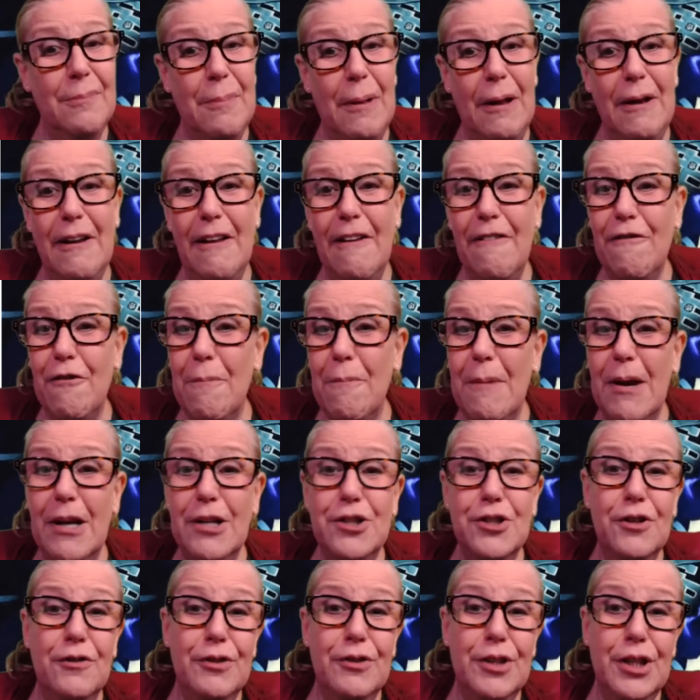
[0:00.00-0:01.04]
any
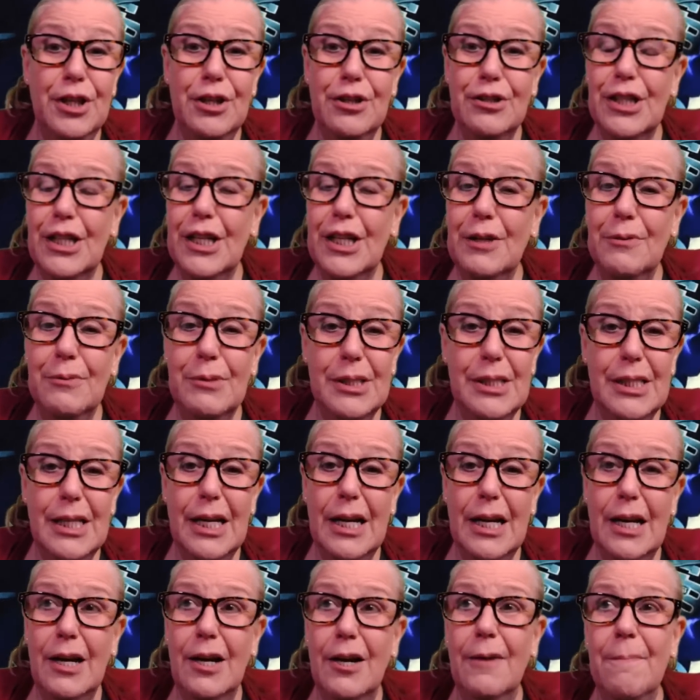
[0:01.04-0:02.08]
information over the years that he was
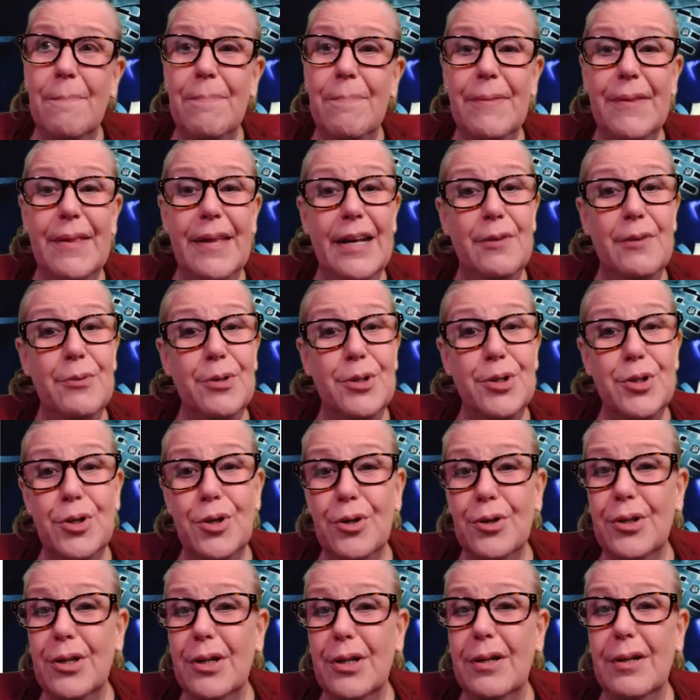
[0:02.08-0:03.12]
there, and he
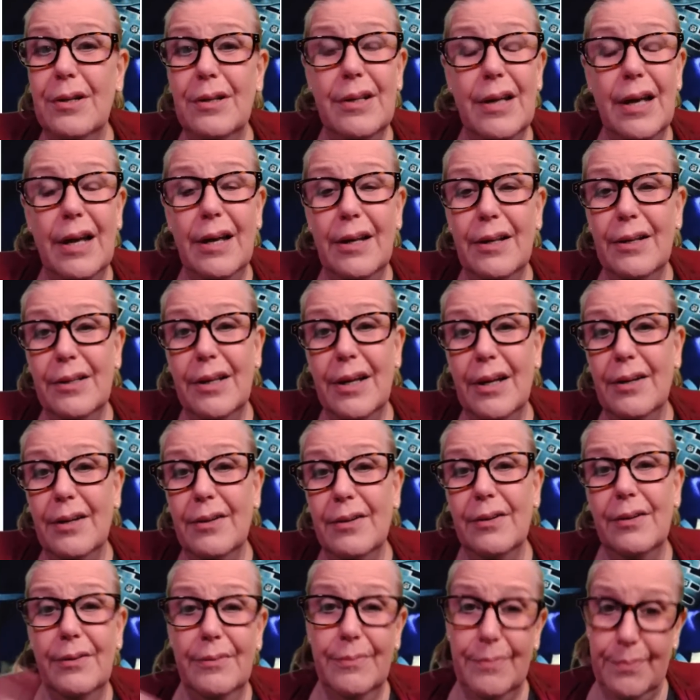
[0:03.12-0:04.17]
returned the, that that
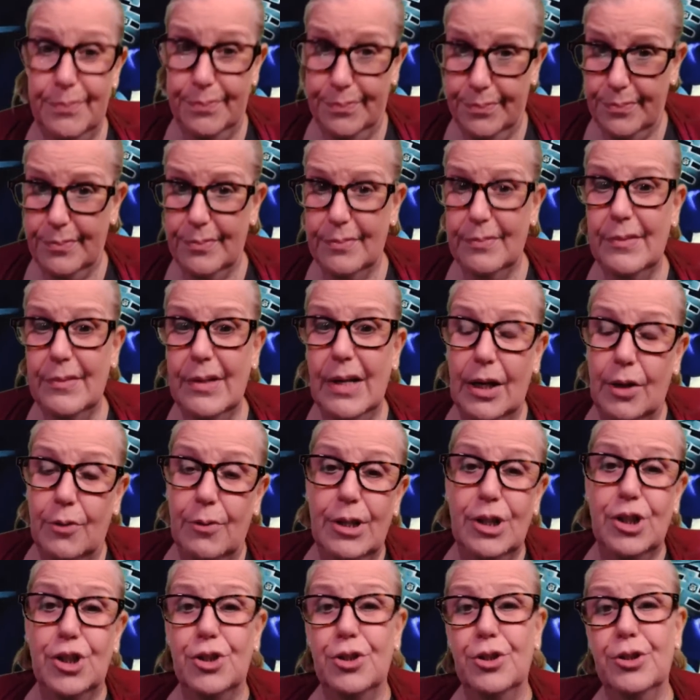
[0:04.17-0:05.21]
that gray
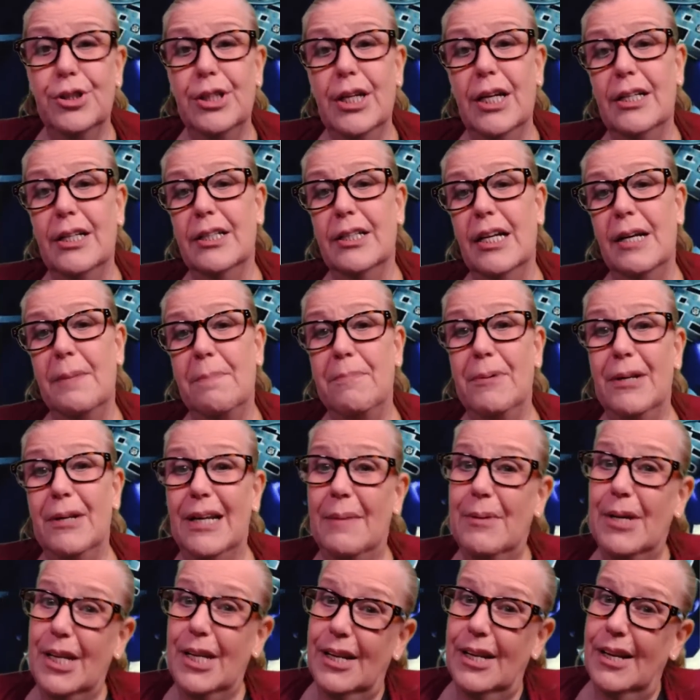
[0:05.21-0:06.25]
shirt that night. But I
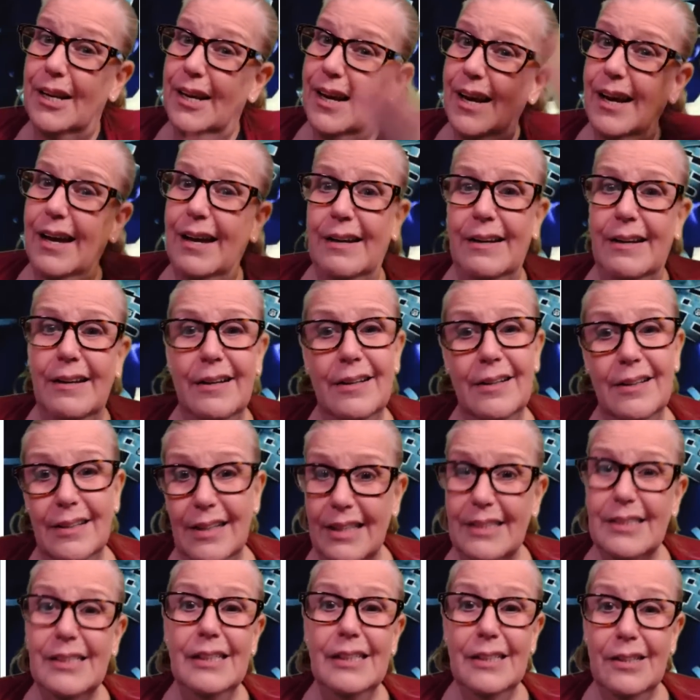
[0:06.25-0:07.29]
mean, hey,
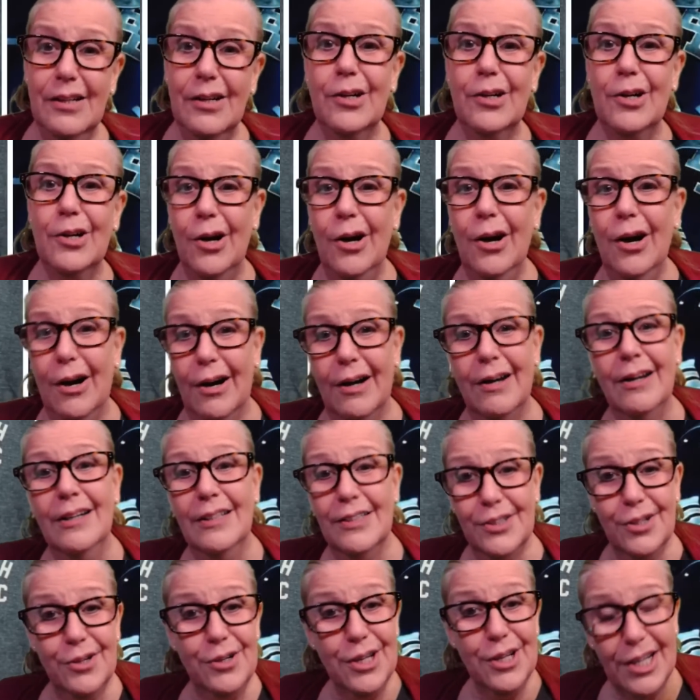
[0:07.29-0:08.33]
it's in her car.
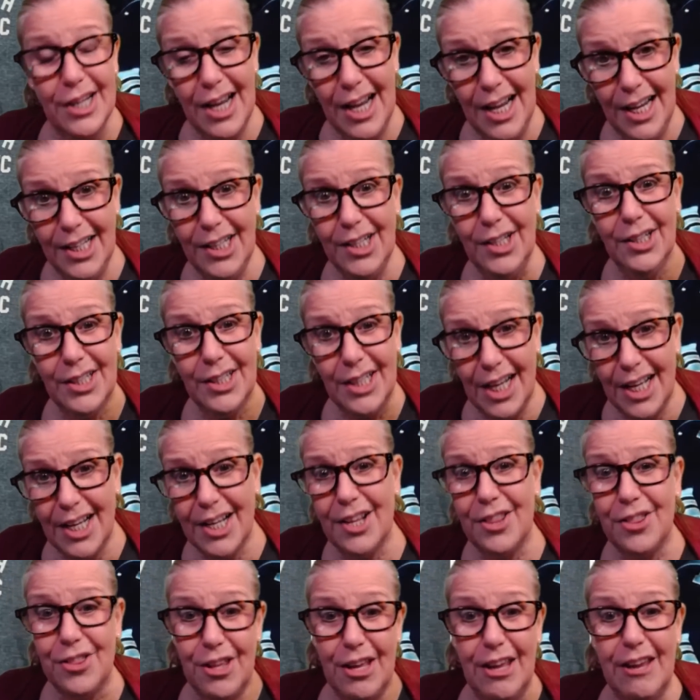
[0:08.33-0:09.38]
So you kind of got to
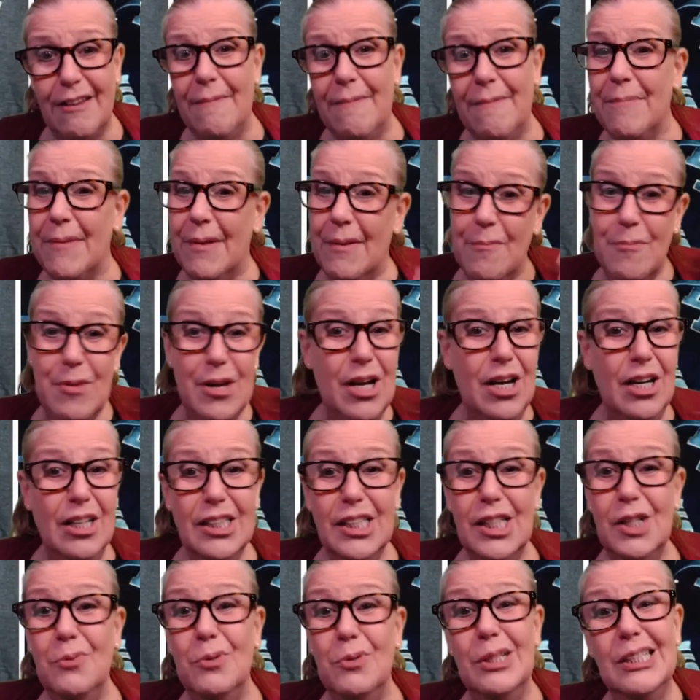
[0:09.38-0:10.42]
think because he
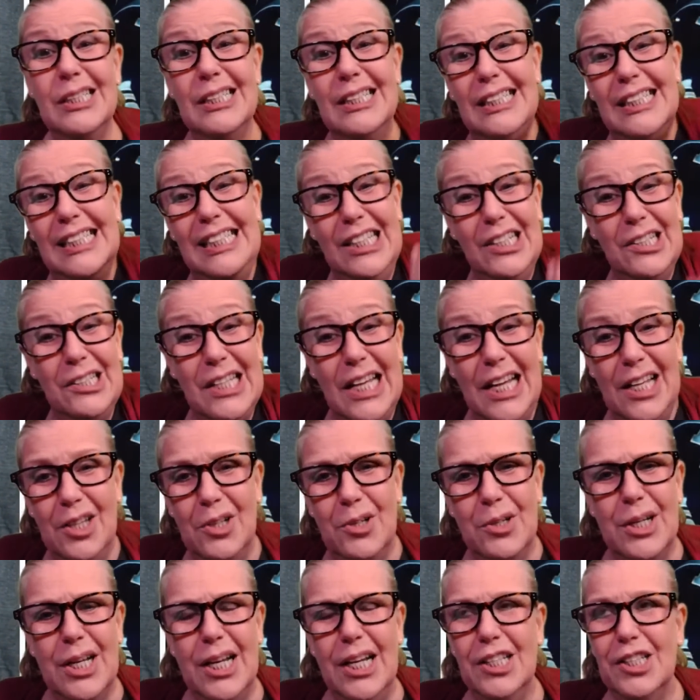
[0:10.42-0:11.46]
was near that
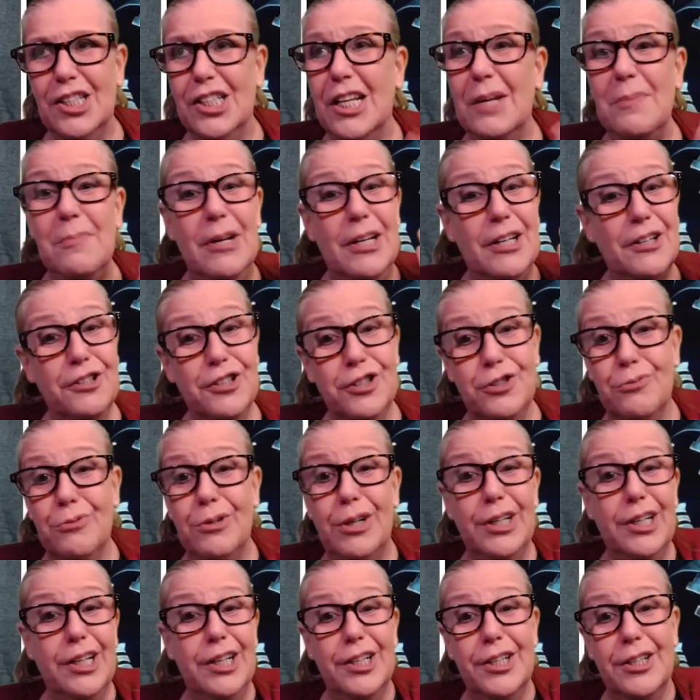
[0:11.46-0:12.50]
location, he might have just run
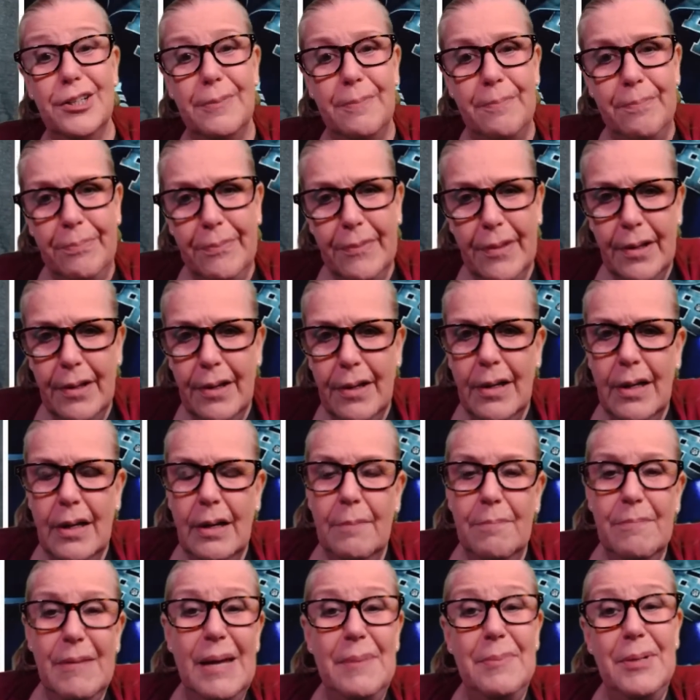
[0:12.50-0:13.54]
into them.
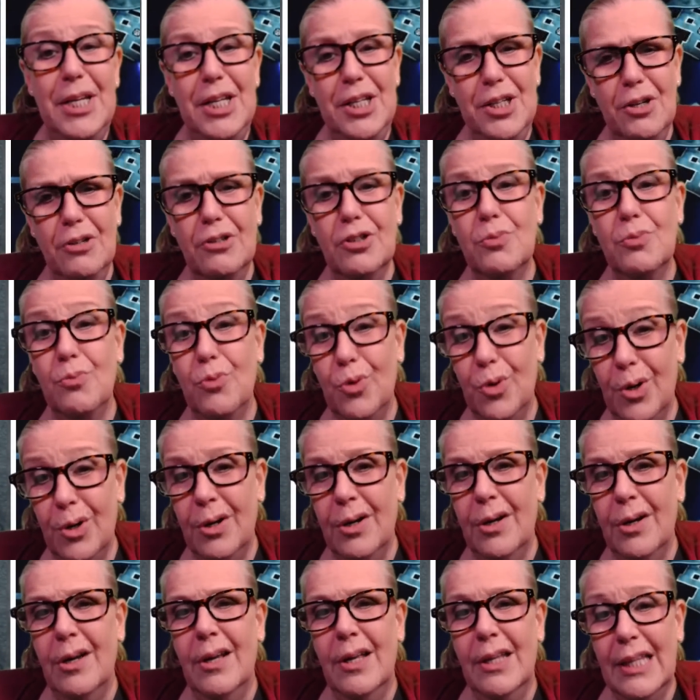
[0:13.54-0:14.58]
Maybe he knows more
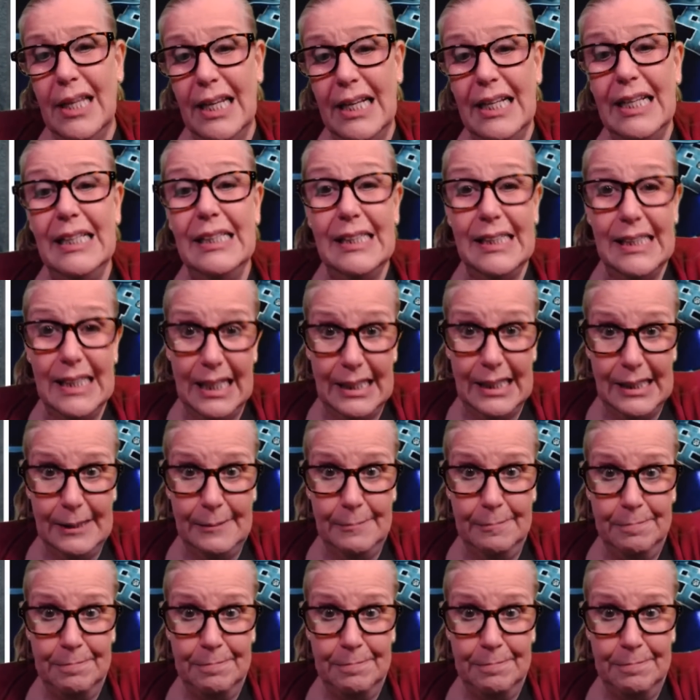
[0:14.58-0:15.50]
than he says.